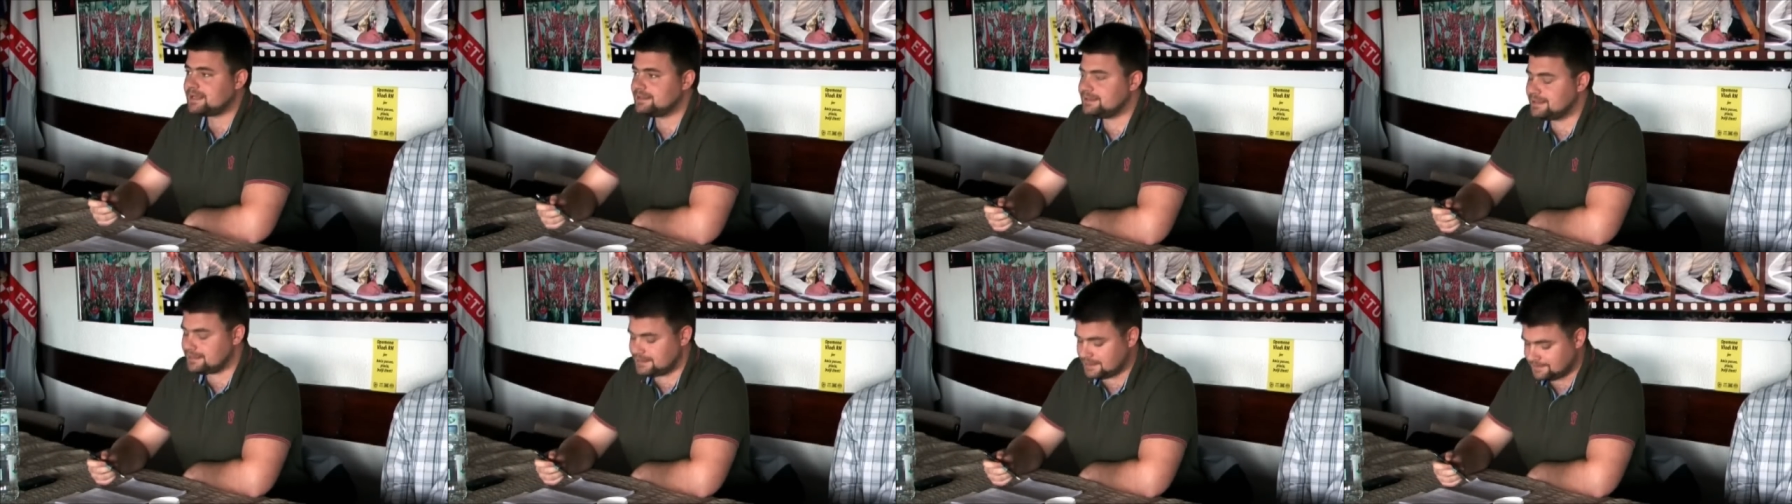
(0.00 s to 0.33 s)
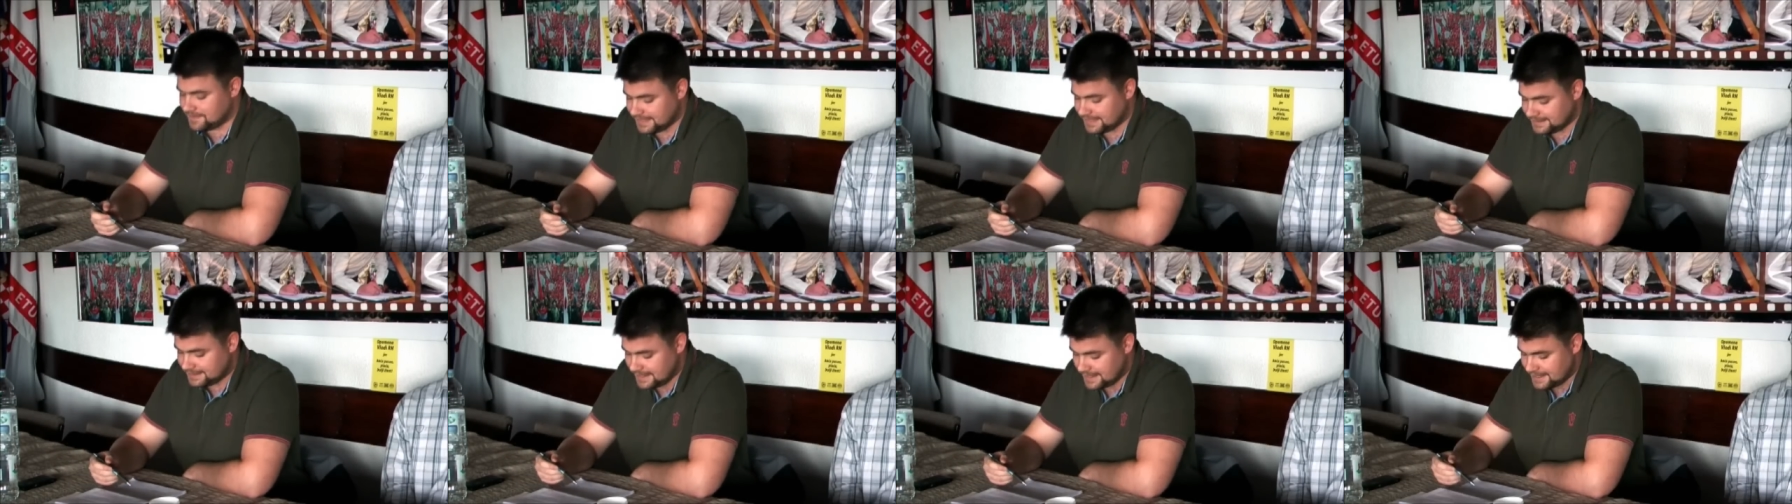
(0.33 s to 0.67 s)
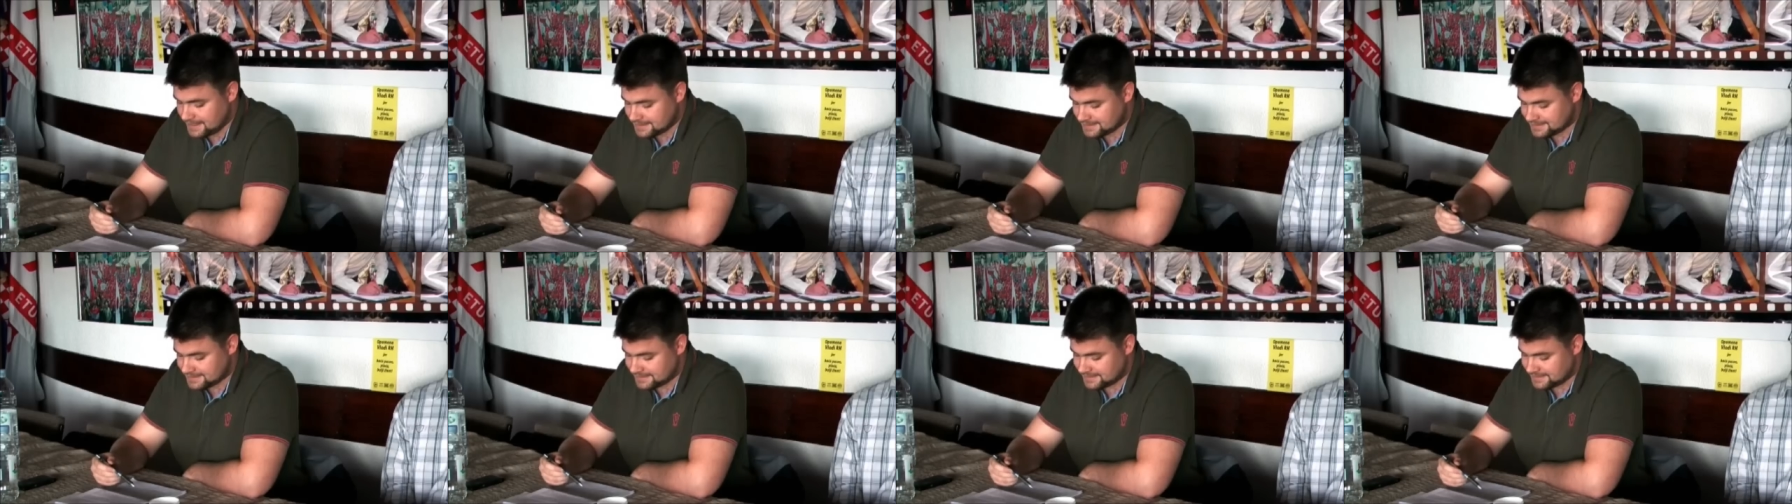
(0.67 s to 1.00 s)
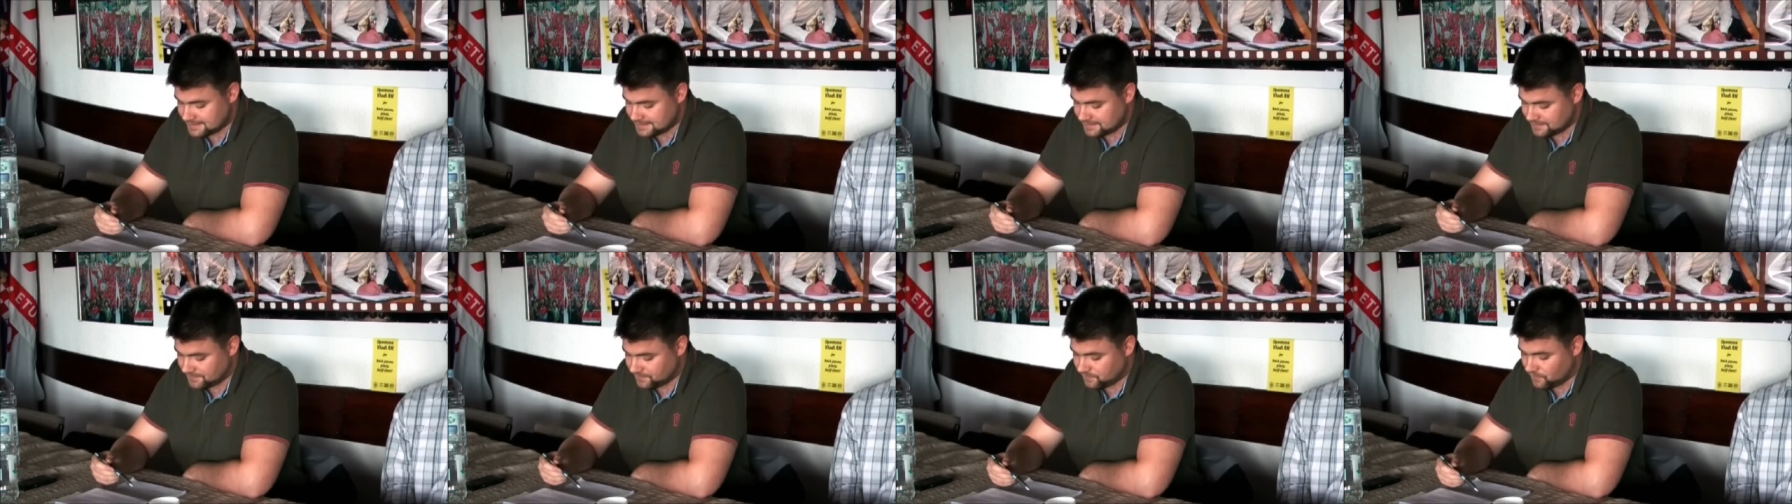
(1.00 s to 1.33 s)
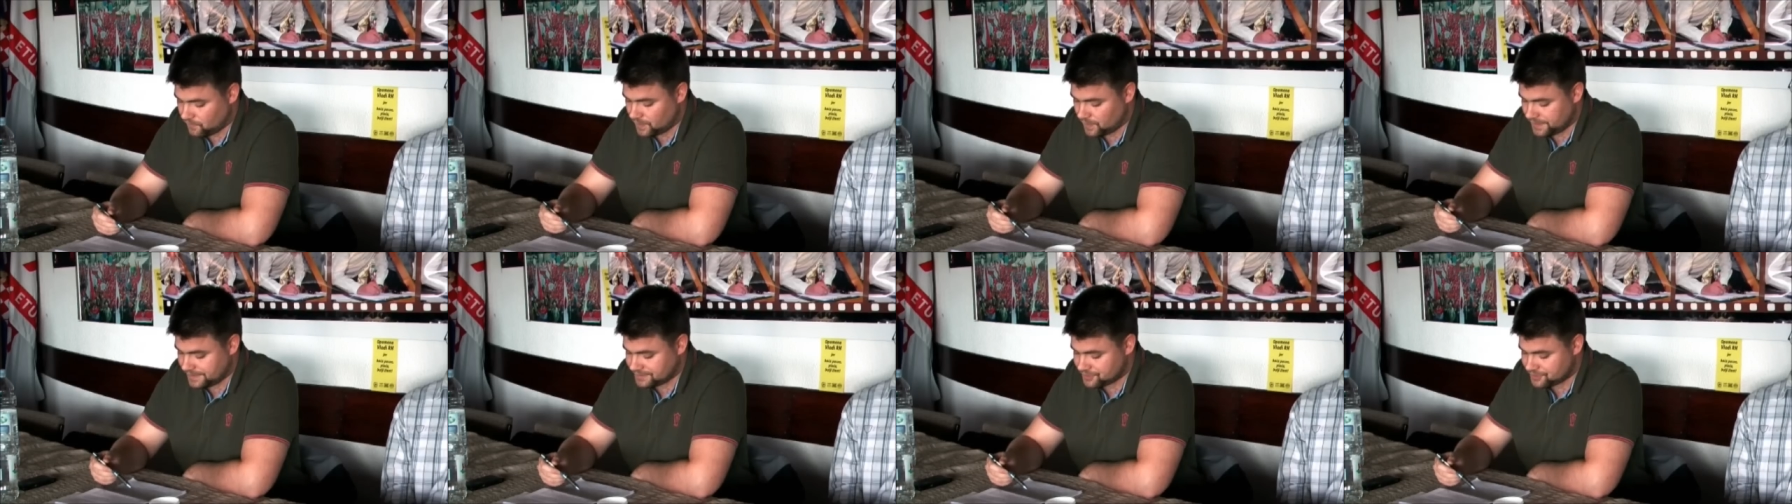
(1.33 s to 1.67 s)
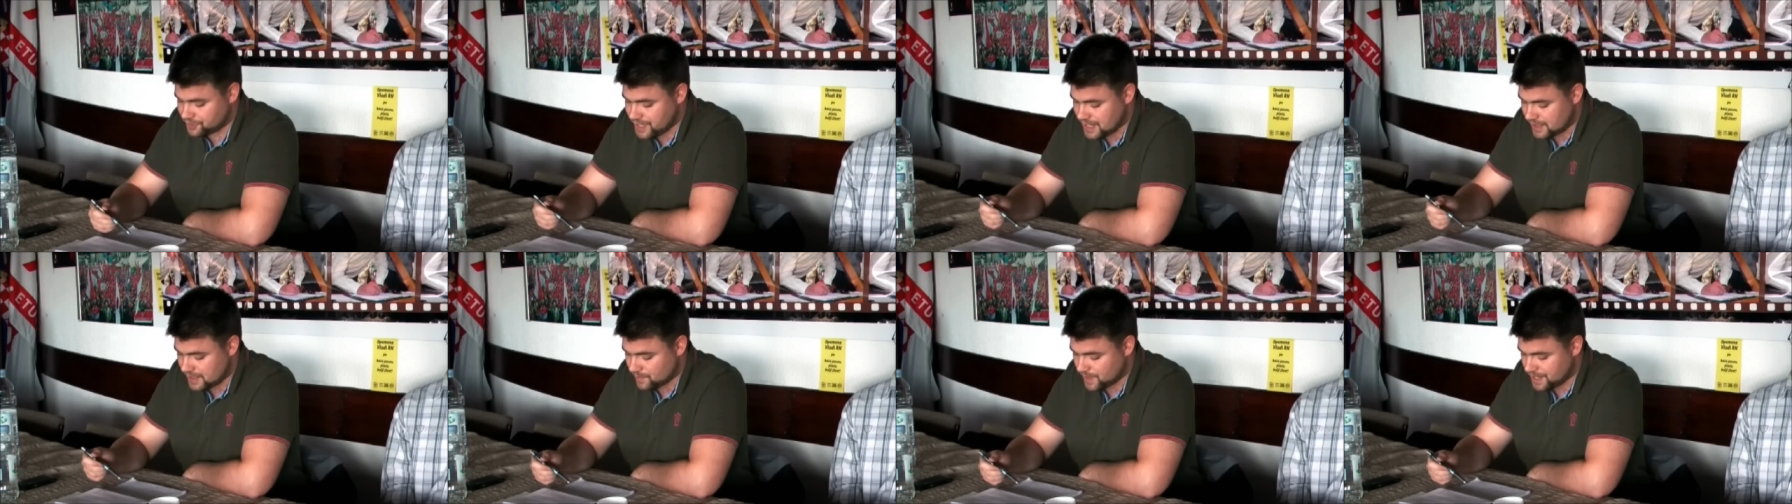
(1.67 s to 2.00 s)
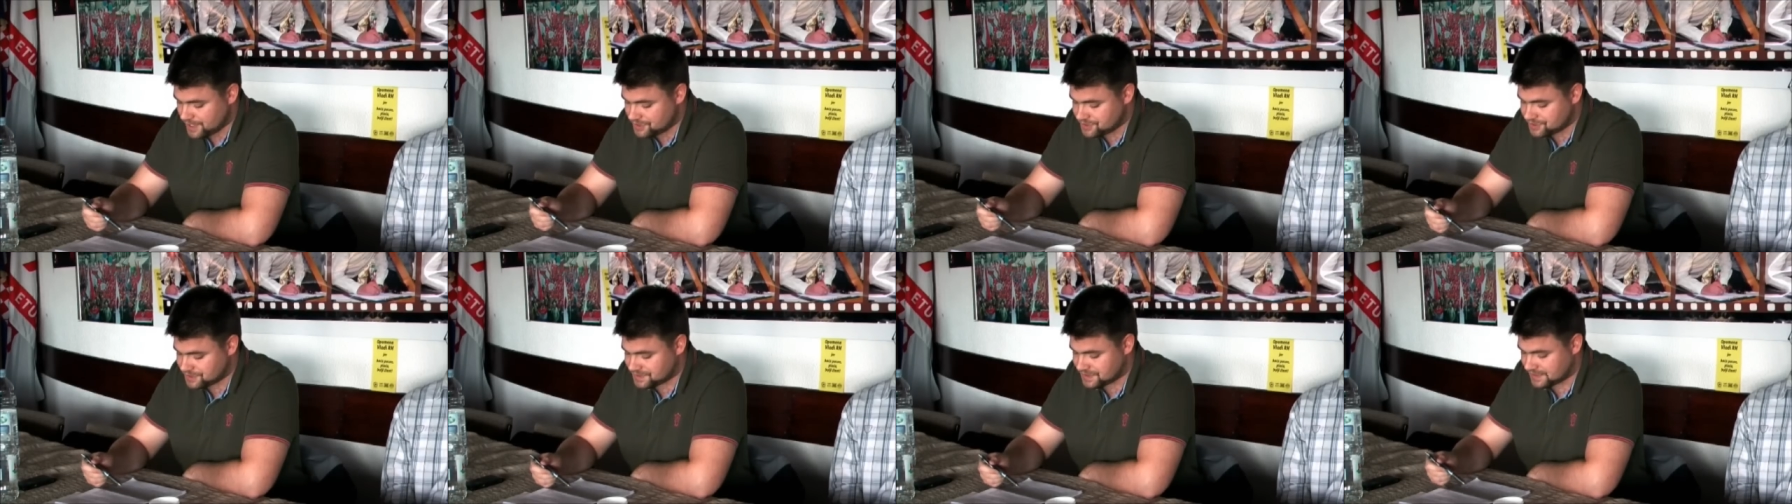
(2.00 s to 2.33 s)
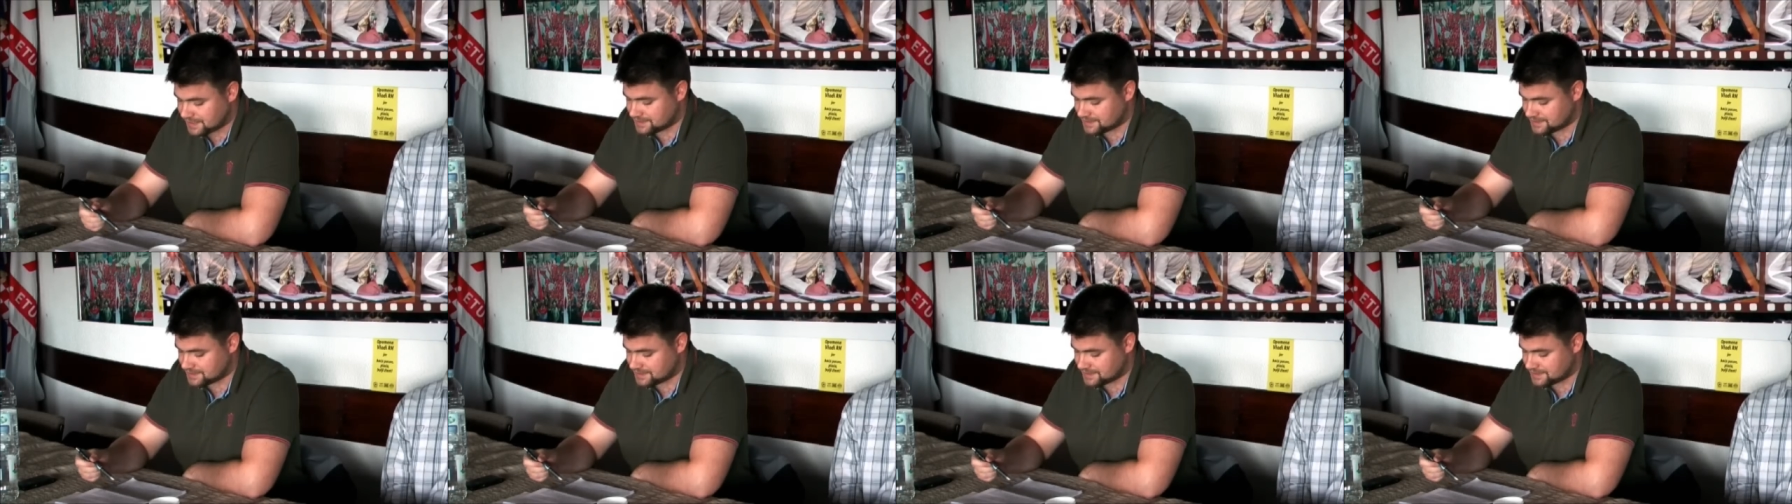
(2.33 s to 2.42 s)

that maintains that the fall in real wages